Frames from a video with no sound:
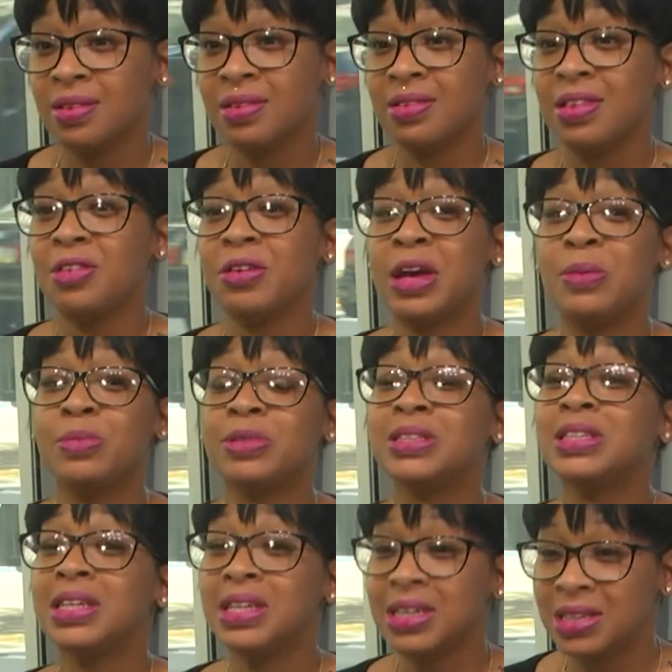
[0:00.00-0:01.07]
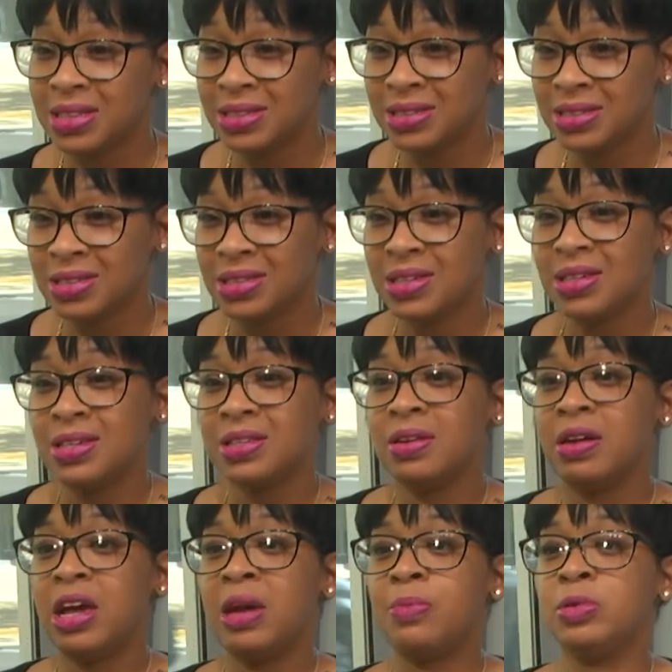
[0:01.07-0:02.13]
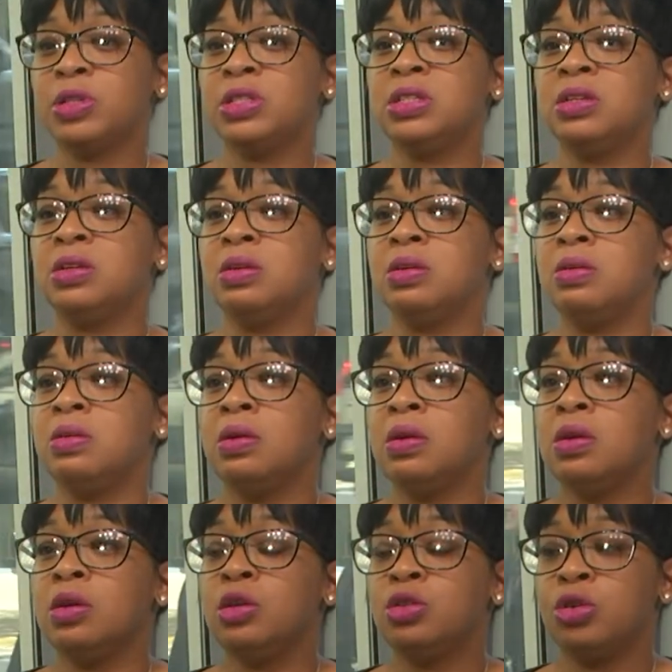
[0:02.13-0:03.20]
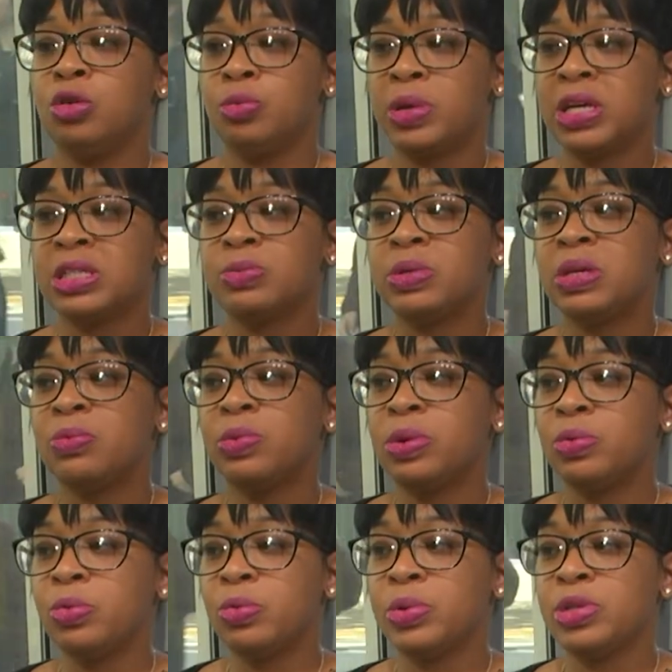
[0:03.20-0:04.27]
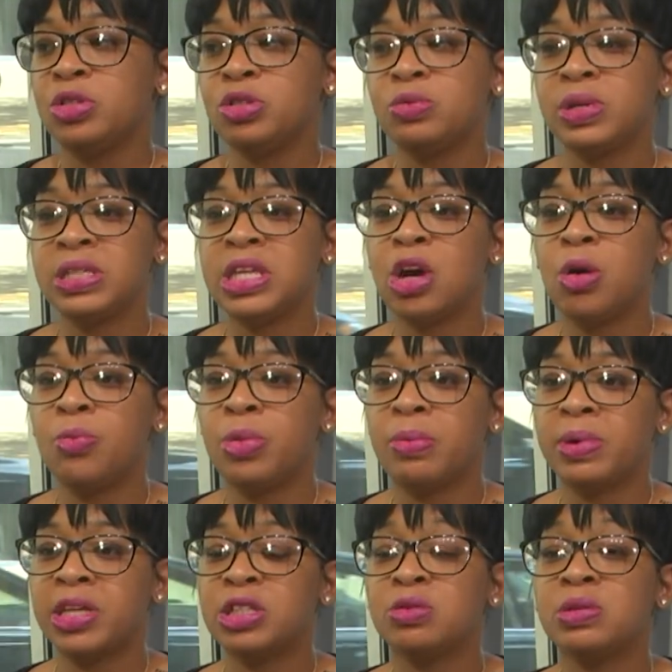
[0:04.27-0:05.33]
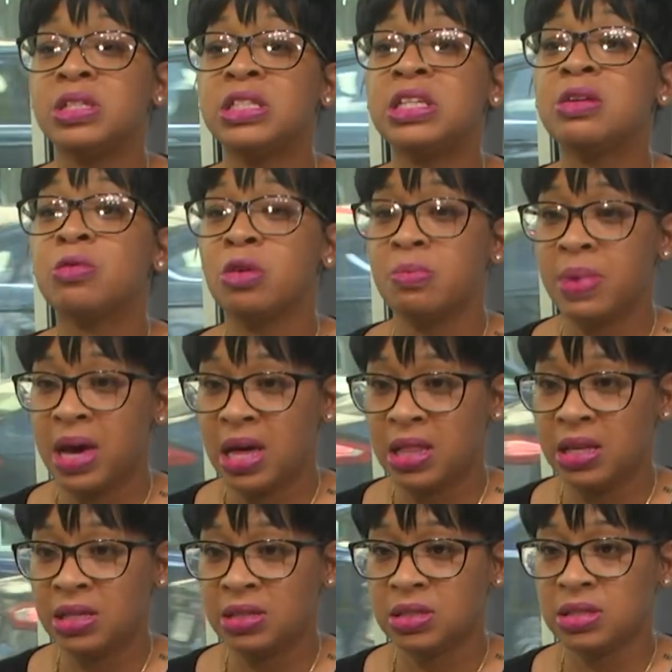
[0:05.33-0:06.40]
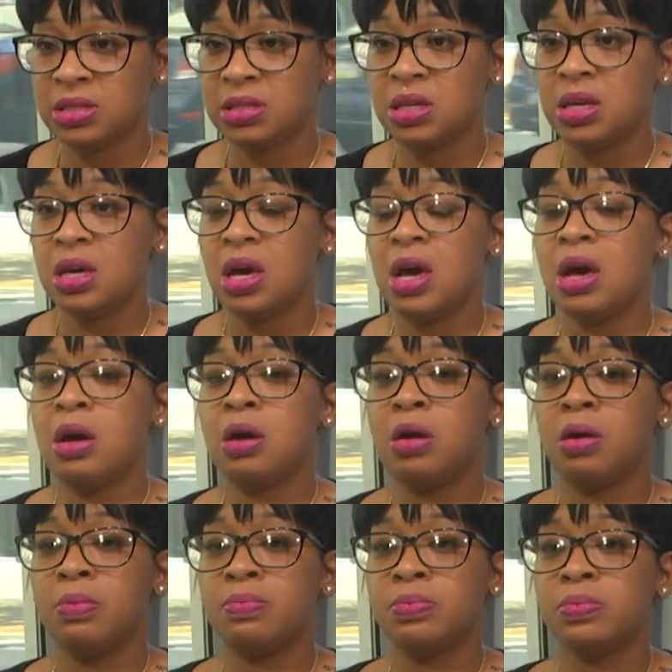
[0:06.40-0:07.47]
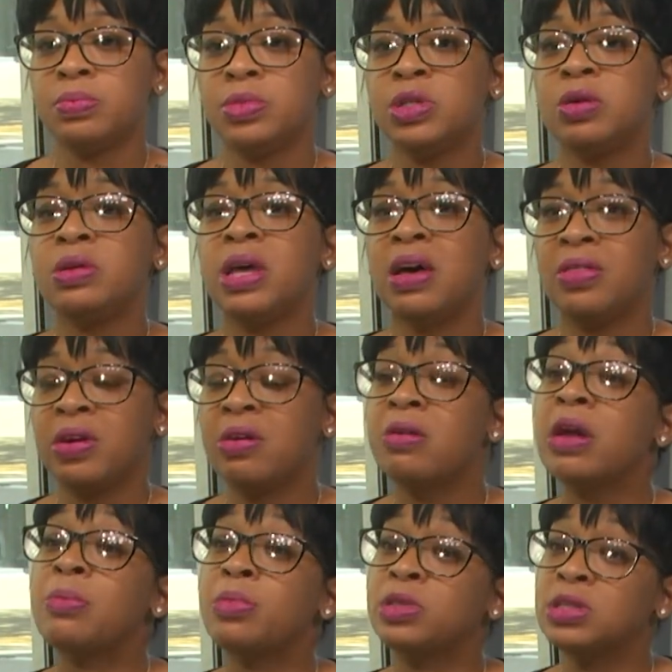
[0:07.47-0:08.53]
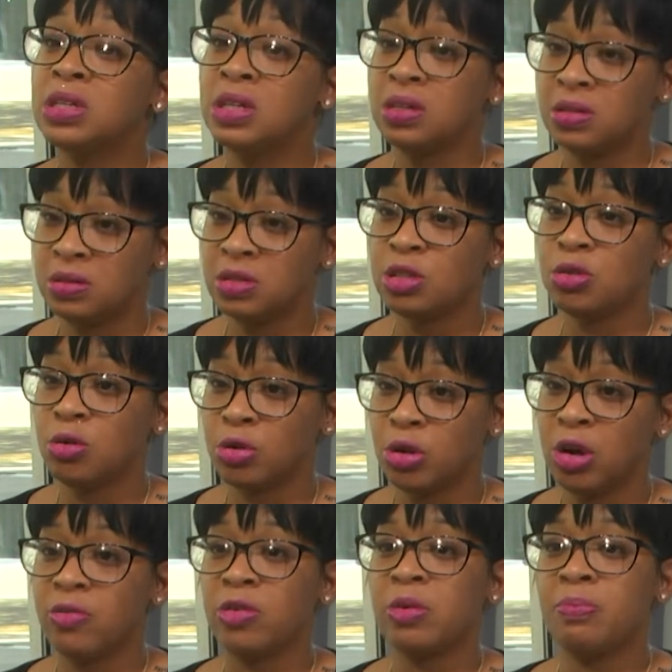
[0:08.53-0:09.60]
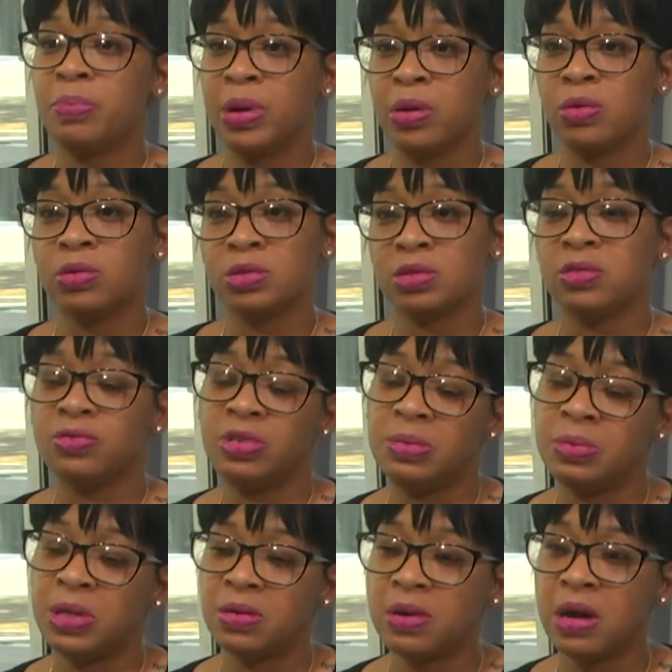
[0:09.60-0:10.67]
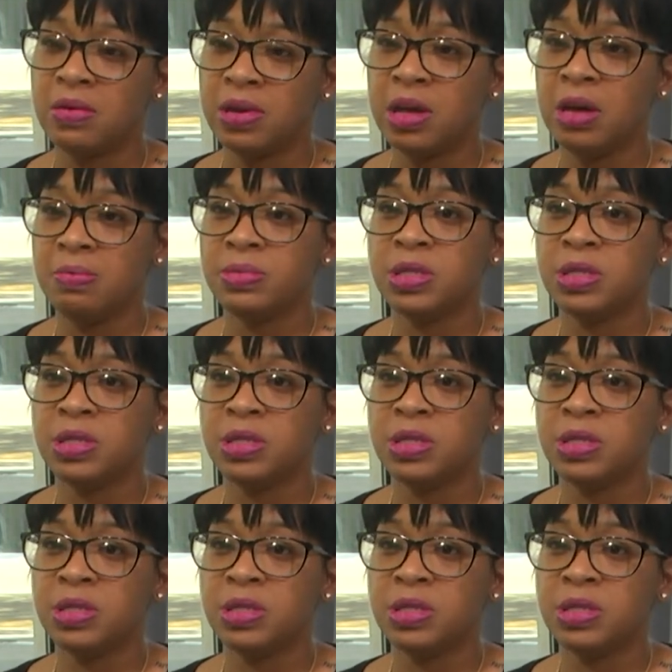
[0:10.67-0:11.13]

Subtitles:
They're able to eat. They're able to, because what we do is help them get to a zero balance. So now they are able to start over and build from the ground up.